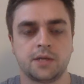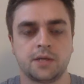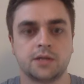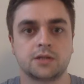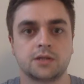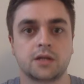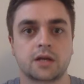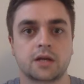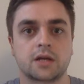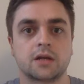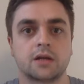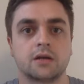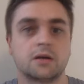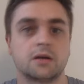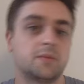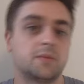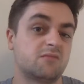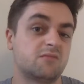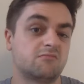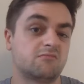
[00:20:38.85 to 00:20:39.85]
So that can
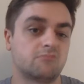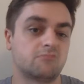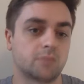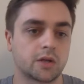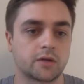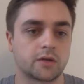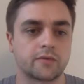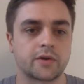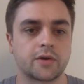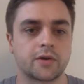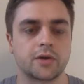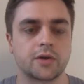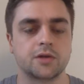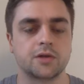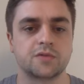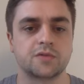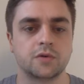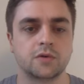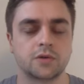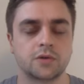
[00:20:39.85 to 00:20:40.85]
come in, very
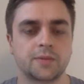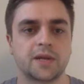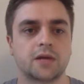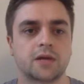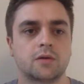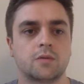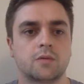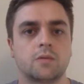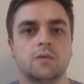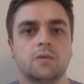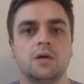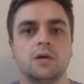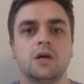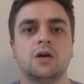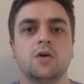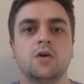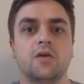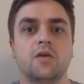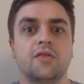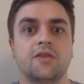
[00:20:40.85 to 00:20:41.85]
useful depending on
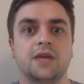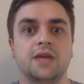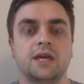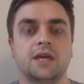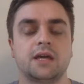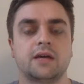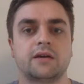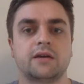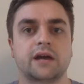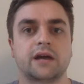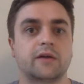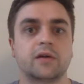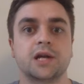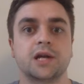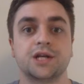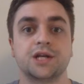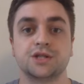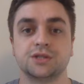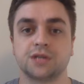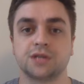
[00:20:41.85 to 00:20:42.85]
the
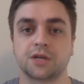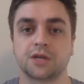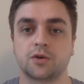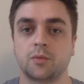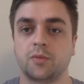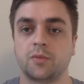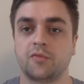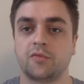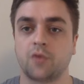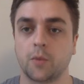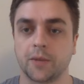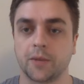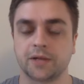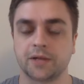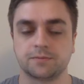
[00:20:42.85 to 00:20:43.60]
calculations that you're performing.